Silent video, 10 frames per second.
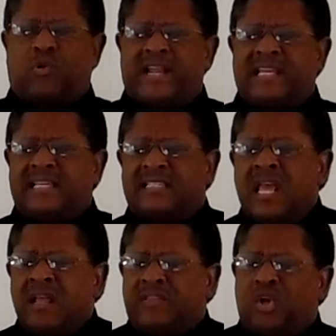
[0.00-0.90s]
the praise.
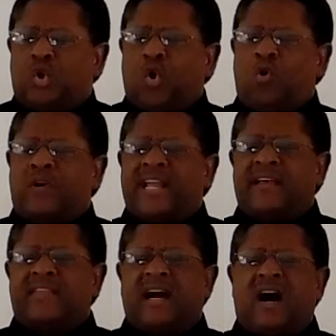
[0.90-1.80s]
The glory
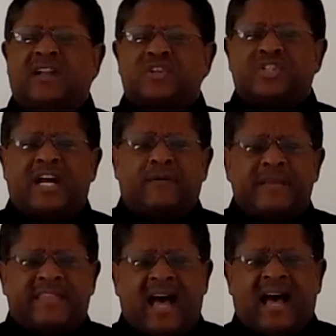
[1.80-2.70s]
and the honor shall
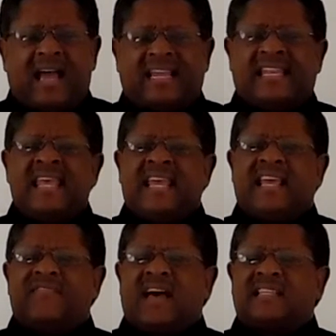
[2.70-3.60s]
be thine
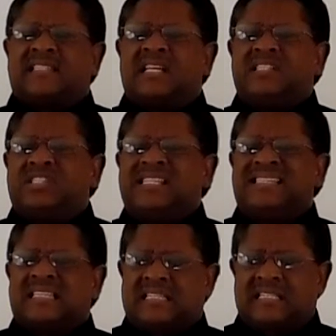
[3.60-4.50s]
in thy Son
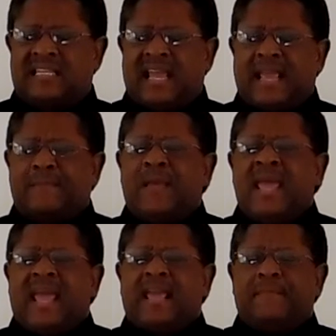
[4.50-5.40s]
Jesus' name.
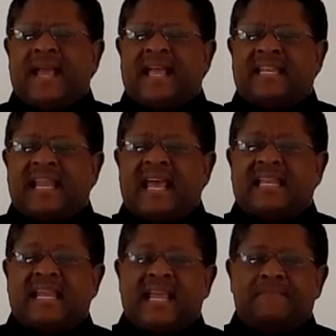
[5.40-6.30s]
Amen
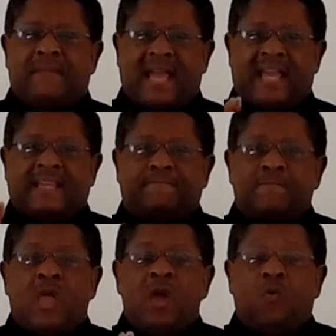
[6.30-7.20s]
and amen.
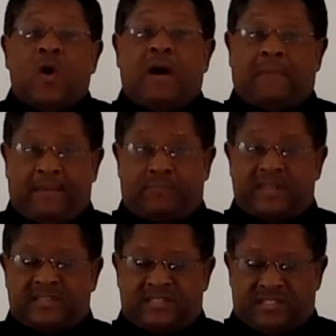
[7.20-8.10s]
Well, my
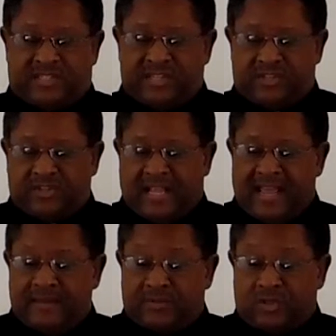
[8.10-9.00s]
brothers and sisters,
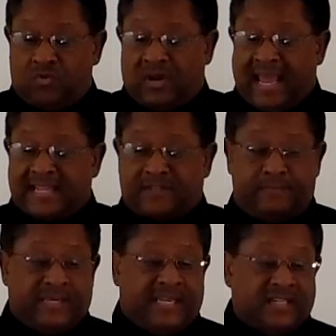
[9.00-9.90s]
I am so glad to
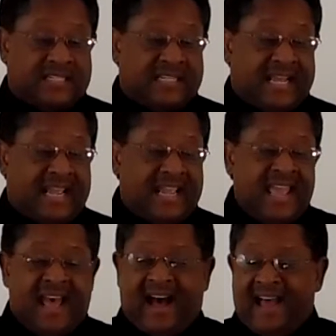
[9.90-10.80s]
be here today.
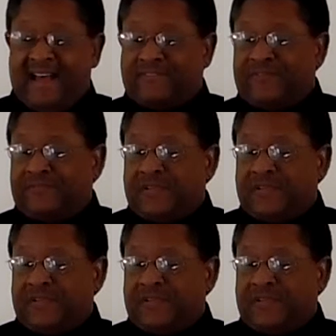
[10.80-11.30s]
I have